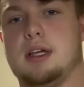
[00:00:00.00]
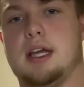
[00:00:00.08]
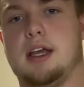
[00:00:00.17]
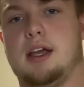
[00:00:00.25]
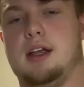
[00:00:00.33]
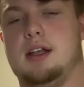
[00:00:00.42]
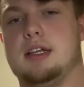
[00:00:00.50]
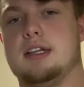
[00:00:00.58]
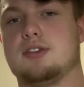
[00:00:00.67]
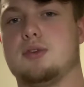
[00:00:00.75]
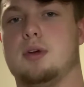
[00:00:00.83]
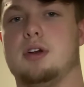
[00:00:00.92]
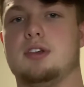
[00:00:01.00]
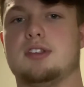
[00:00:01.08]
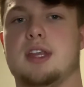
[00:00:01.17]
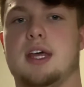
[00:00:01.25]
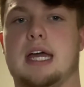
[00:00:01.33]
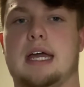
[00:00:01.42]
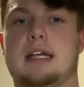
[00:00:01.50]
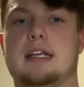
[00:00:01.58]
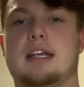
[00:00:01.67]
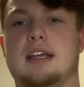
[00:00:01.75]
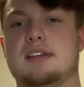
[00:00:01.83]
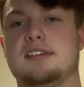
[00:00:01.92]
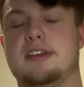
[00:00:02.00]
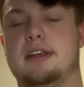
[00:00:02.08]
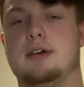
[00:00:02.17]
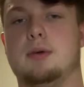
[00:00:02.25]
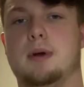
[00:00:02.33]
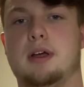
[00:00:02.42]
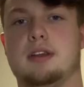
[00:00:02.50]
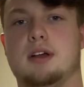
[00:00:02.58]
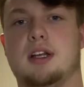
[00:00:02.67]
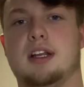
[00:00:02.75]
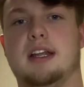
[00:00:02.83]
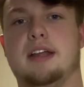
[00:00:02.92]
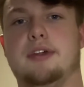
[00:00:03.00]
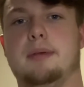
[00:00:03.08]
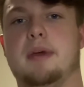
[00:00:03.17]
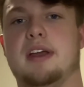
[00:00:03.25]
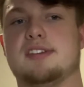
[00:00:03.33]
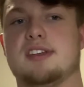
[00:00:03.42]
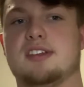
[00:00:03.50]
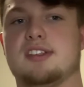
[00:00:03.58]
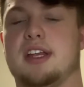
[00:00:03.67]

and disorders that kids deal with on a daily basis,